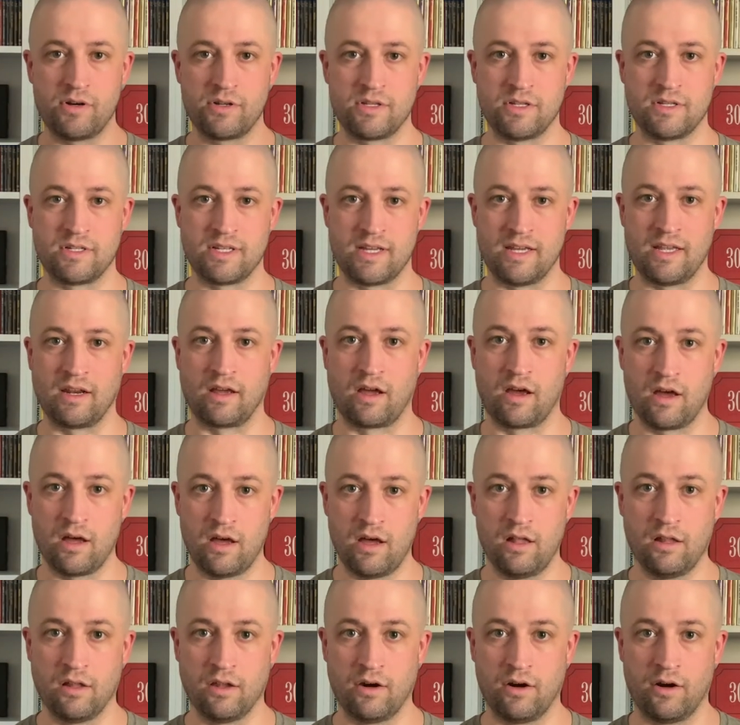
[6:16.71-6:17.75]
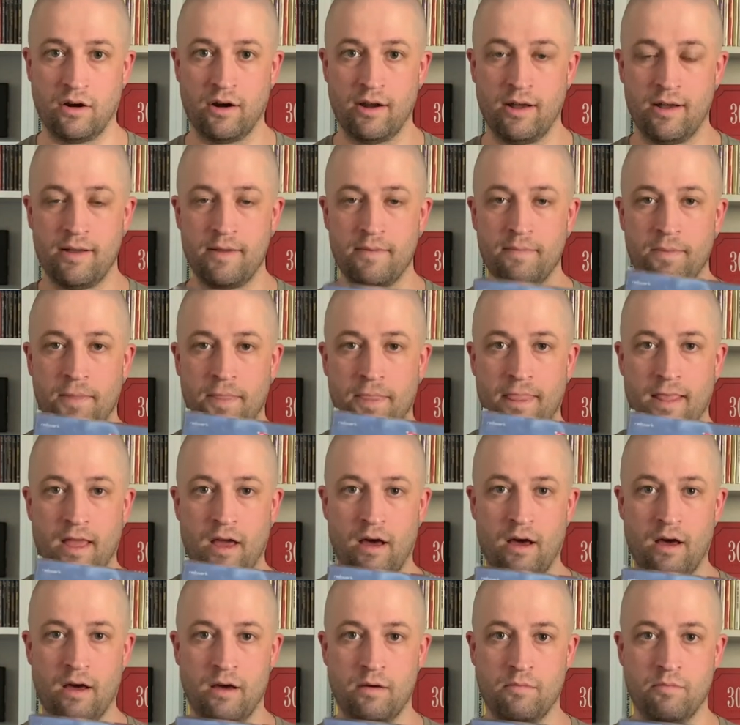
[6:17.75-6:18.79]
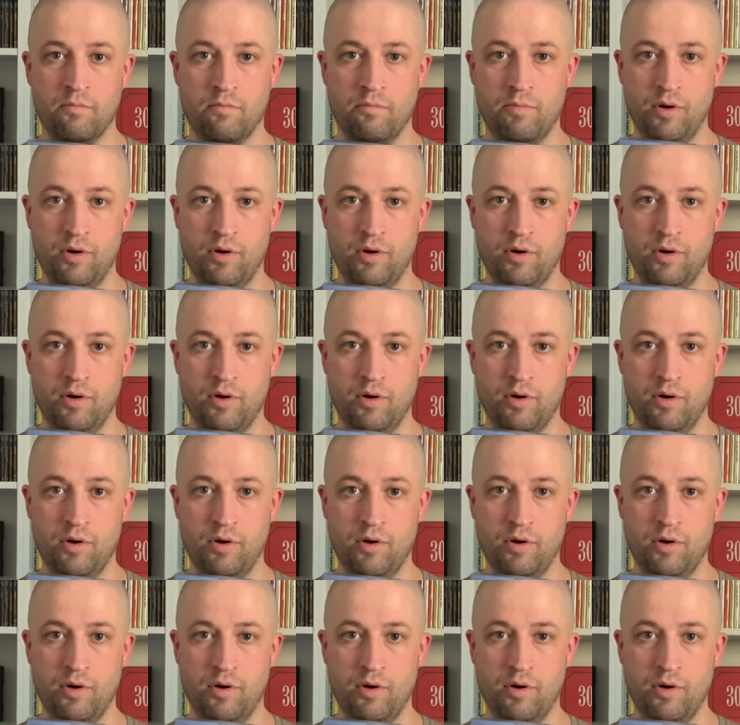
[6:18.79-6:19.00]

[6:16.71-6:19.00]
is in color. Um,